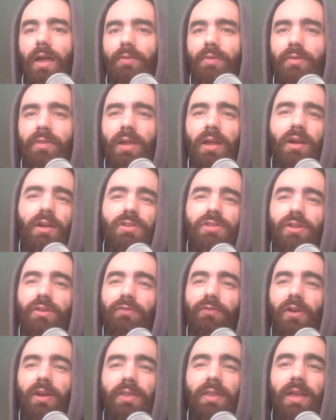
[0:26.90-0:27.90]
and then they asked you to
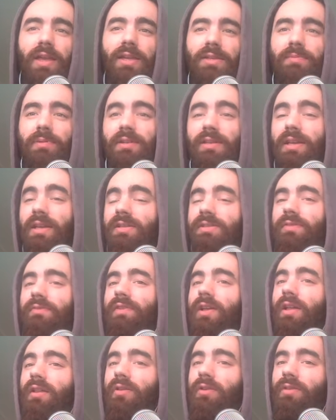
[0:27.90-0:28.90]
find the expectation
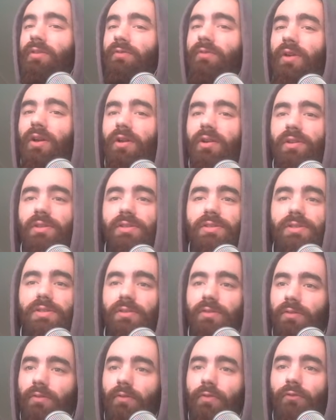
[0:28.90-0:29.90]
value and the
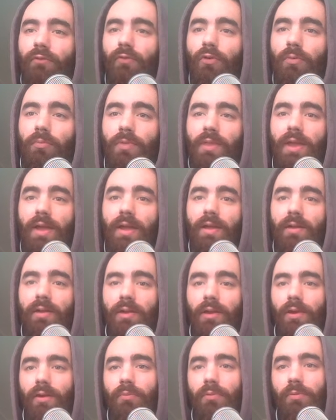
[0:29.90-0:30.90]
variance from that
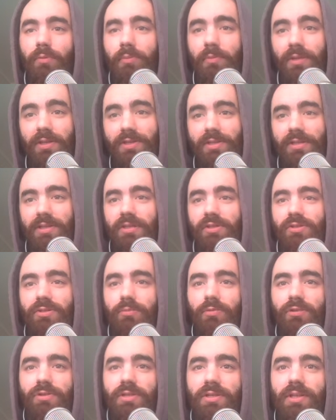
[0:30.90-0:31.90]
uh, probability
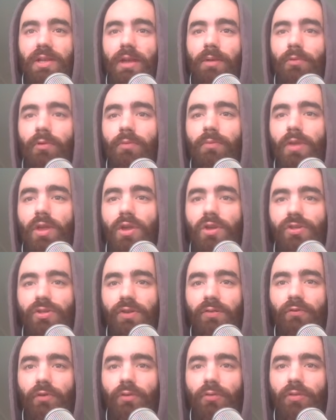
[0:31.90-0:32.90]
distribution table. So
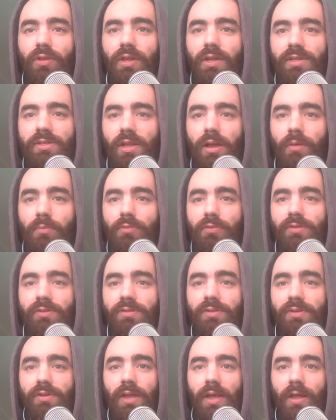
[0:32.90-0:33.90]
you've got all the
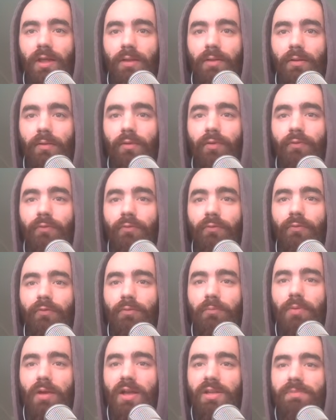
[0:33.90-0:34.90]
examples uh, of,
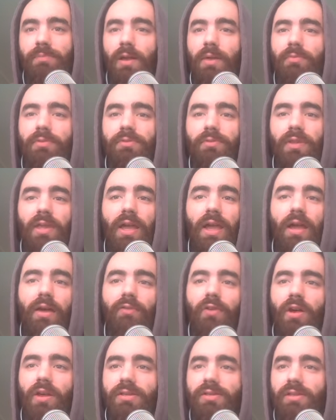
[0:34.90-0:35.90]
from past papers where they
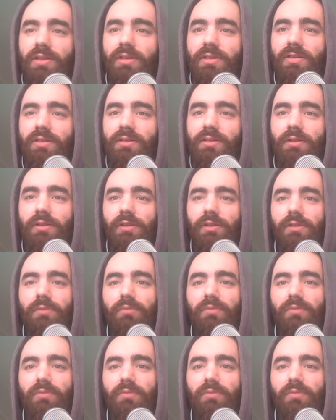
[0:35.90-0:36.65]
have asked this.